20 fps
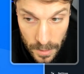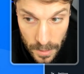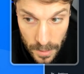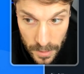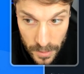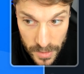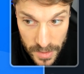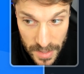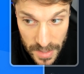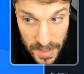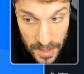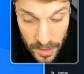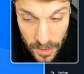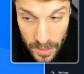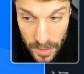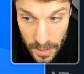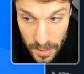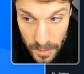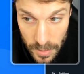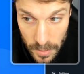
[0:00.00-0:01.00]
you'll see
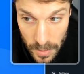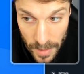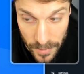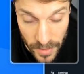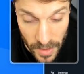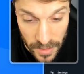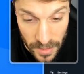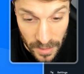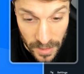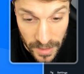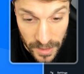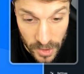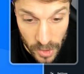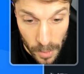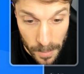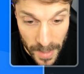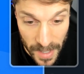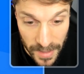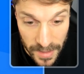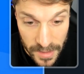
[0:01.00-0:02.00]
here, I've got the link to
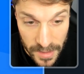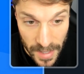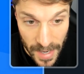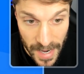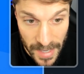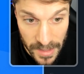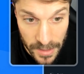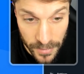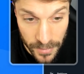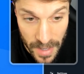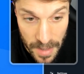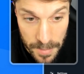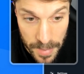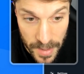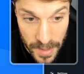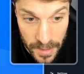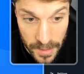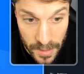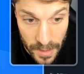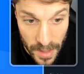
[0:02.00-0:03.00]
go back into
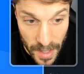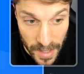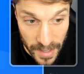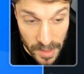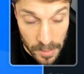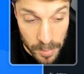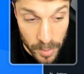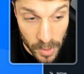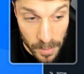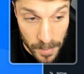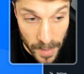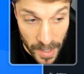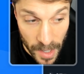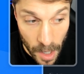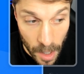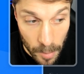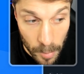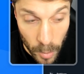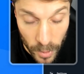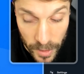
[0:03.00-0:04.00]
ActiveCampaign. I can book my
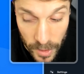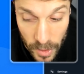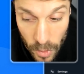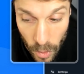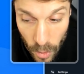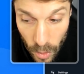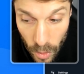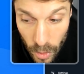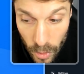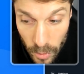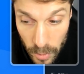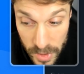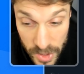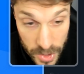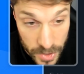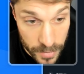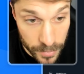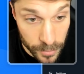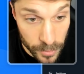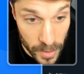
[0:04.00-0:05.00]
onboarding call,
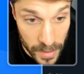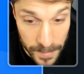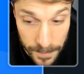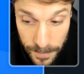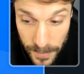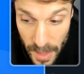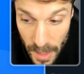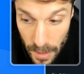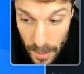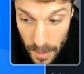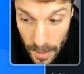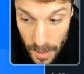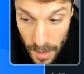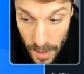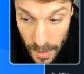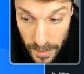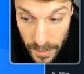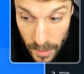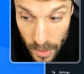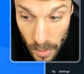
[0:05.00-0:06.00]
which is free.
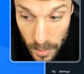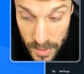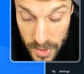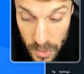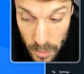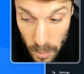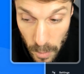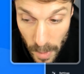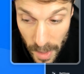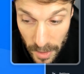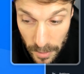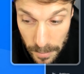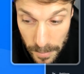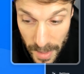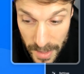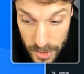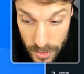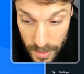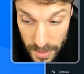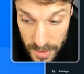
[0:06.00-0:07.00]
I can go into Wild
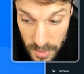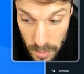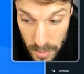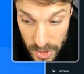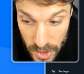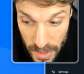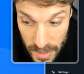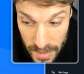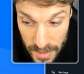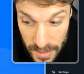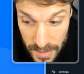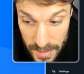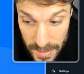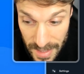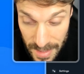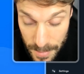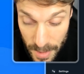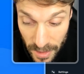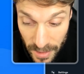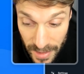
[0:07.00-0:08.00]
Metrics, which
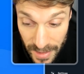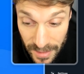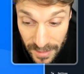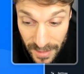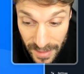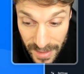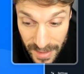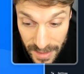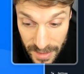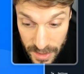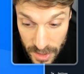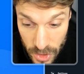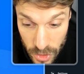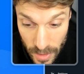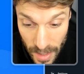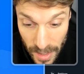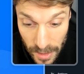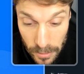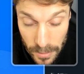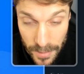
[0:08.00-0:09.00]
is email analytics to
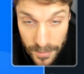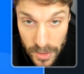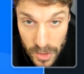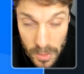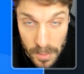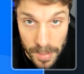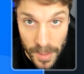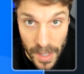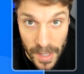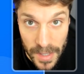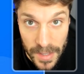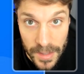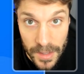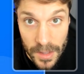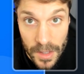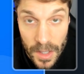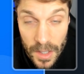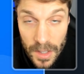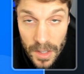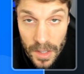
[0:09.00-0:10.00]
track revenue by
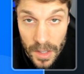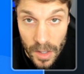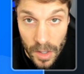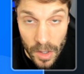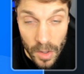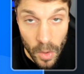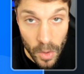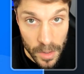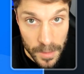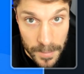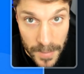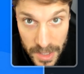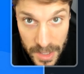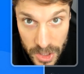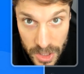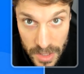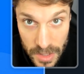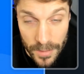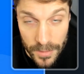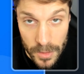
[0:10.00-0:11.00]

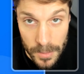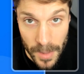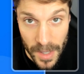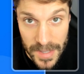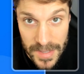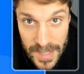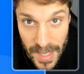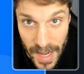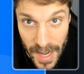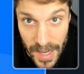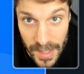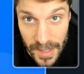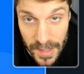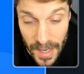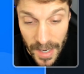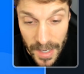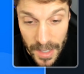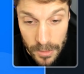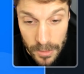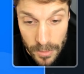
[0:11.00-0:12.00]
automation, revenue by tag,
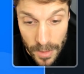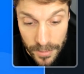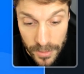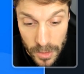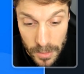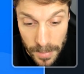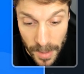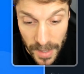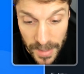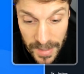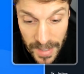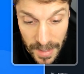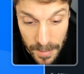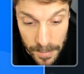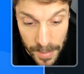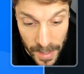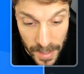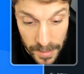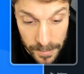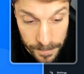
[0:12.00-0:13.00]
and revenue by
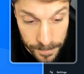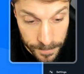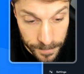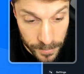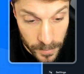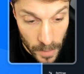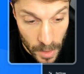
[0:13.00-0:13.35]
campaign.